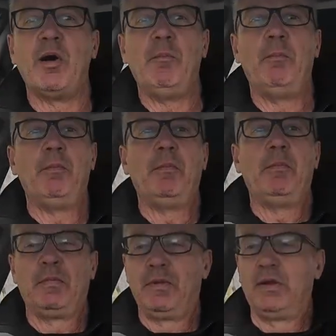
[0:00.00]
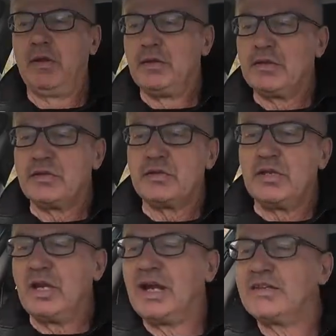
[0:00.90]
on.
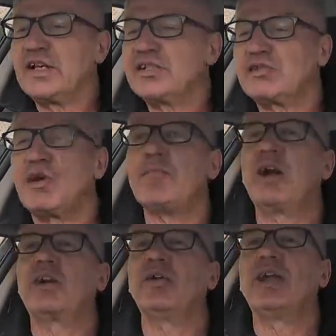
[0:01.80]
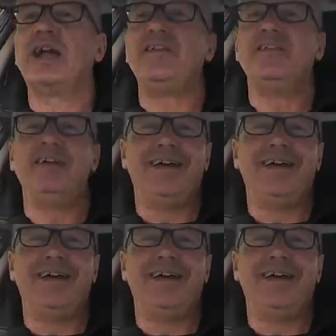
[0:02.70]
And they're straight back on again.